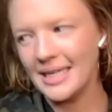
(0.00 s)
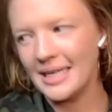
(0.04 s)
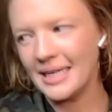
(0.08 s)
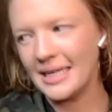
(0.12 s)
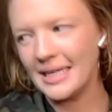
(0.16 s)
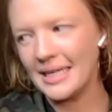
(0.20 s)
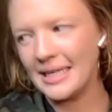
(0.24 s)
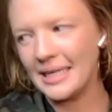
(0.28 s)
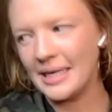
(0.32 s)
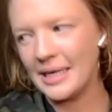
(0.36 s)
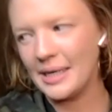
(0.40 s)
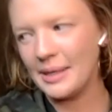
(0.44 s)

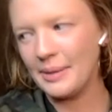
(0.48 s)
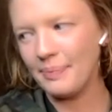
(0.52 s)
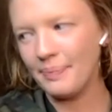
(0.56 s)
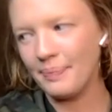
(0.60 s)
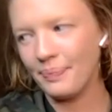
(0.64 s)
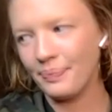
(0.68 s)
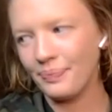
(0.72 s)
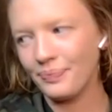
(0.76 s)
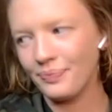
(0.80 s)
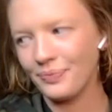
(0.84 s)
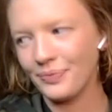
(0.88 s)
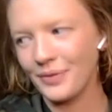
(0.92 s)

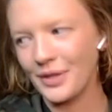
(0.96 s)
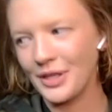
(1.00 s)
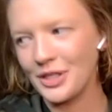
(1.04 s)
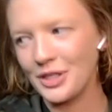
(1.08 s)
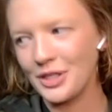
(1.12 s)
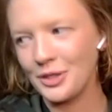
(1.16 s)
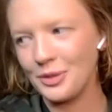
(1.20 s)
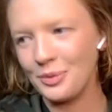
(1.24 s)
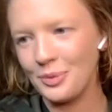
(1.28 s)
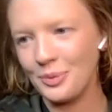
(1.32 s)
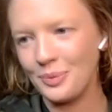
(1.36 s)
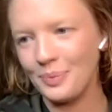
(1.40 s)

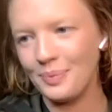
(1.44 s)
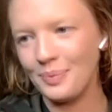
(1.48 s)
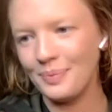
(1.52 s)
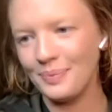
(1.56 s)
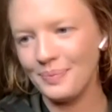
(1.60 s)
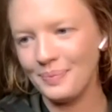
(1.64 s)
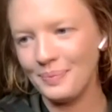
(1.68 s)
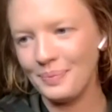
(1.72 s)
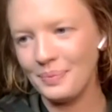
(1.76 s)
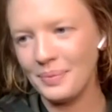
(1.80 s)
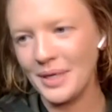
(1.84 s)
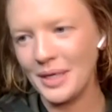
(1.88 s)
to
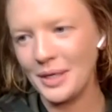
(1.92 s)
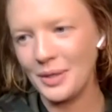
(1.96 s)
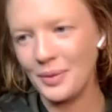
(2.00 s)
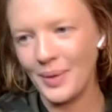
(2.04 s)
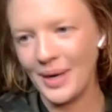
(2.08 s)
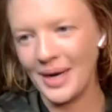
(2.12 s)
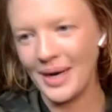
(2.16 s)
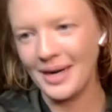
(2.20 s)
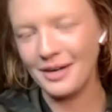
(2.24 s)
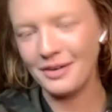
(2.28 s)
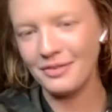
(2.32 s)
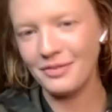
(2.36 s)
be
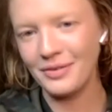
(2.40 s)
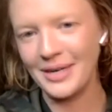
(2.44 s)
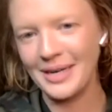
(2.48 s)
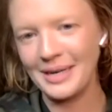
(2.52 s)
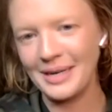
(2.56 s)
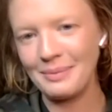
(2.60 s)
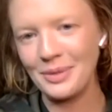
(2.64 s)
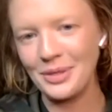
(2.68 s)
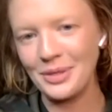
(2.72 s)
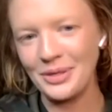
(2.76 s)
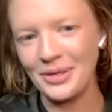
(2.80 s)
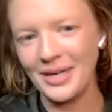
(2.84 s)
aware of when
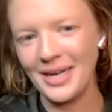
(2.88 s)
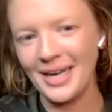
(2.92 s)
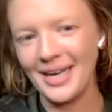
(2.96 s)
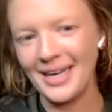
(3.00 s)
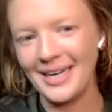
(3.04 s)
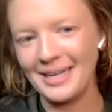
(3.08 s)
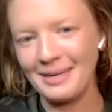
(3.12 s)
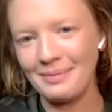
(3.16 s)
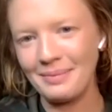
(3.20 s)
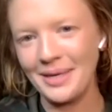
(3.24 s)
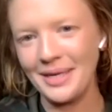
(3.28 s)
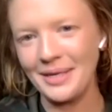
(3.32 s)
I'm
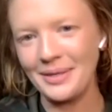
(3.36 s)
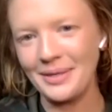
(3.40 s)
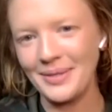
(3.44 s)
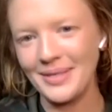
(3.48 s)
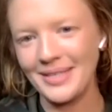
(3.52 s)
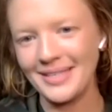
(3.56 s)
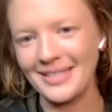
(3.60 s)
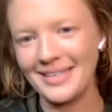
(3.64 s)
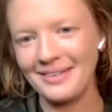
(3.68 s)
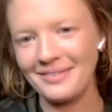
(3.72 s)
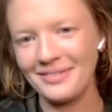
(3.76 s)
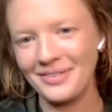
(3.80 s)
creating my own
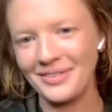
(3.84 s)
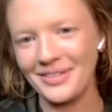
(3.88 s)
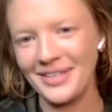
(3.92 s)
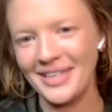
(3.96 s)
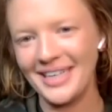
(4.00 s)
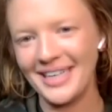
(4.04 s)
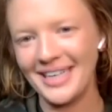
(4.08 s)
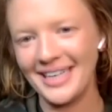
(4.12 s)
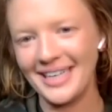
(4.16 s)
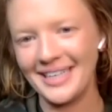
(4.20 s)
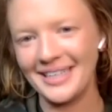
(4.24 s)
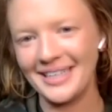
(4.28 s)

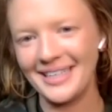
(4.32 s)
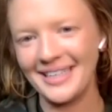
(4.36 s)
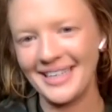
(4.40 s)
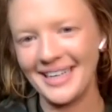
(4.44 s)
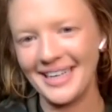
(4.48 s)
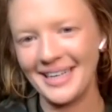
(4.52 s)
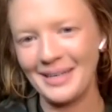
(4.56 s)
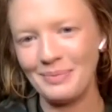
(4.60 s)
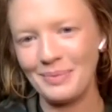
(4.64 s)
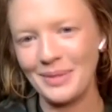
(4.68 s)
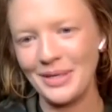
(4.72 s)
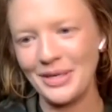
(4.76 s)
suffering
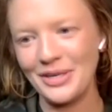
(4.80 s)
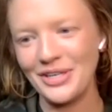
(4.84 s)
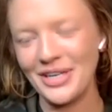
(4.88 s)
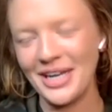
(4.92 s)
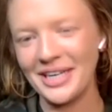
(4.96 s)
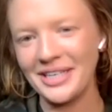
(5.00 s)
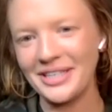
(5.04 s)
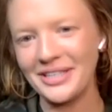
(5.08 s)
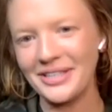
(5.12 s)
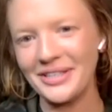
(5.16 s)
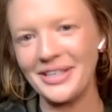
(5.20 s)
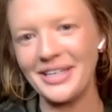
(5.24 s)
and be
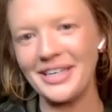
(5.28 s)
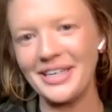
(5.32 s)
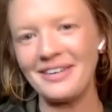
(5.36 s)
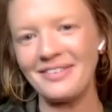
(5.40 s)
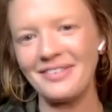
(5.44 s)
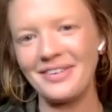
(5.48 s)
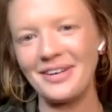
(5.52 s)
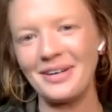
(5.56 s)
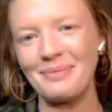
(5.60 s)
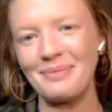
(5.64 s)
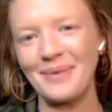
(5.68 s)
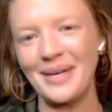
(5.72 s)
gentle
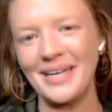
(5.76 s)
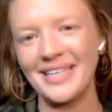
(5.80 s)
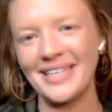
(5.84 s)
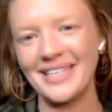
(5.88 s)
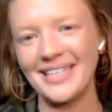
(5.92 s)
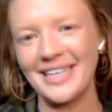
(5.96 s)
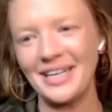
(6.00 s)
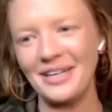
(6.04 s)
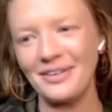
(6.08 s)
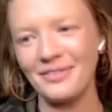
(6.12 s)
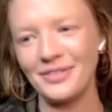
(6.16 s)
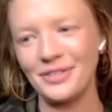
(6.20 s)
enough on
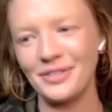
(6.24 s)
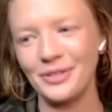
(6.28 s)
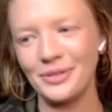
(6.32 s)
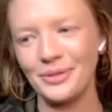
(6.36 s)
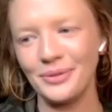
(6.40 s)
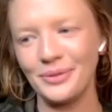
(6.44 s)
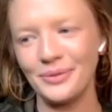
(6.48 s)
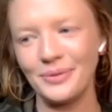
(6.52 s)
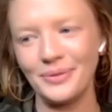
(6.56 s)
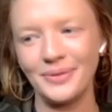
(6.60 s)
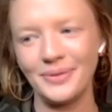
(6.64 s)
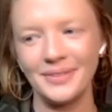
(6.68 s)
myself
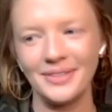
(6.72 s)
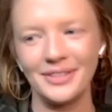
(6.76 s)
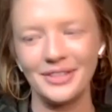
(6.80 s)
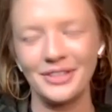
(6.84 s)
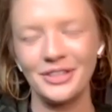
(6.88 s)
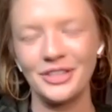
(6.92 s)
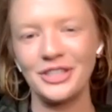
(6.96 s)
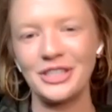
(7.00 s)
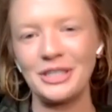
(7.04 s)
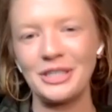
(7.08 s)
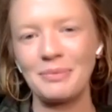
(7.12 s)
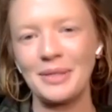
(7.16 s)
to
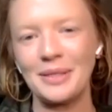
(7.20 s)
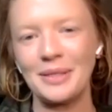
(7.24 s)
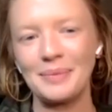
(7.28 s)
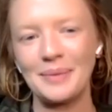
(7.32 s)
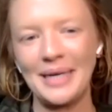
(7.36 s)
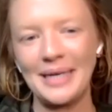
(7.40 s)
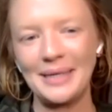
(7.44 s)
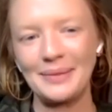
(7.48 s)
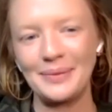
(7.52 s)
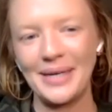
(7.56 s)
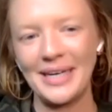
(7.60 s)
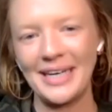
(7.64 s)
shimmy
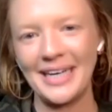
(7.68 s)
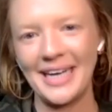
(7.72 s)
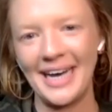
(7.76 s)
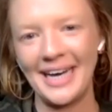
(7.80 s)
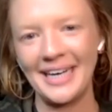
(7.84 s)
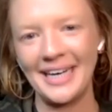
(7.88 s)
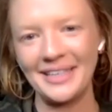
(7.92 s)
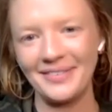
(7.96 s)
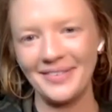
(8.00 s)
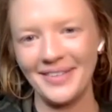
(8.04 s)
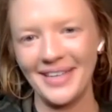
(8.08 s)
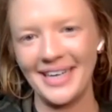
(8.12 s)
my way
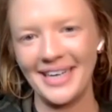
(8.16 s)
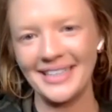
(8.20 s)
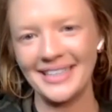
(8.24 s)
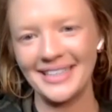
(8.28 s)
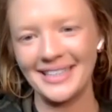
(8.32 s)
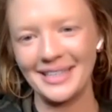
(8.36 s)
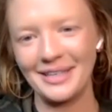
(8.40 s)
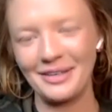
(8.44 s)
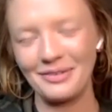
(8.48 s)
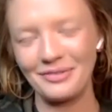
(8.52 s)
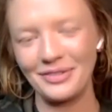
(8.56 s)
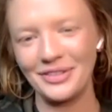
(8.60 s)
out of that
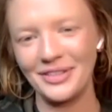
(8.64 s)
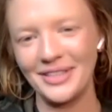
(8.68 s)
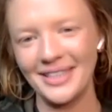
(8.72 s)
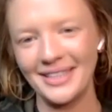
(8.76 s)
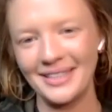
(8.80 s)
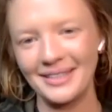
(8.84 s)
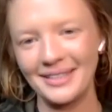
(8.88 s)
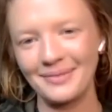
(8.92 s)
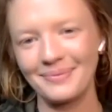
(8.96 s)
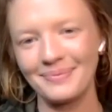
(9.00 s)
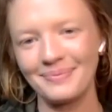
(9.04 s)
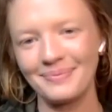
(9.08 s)
suffering.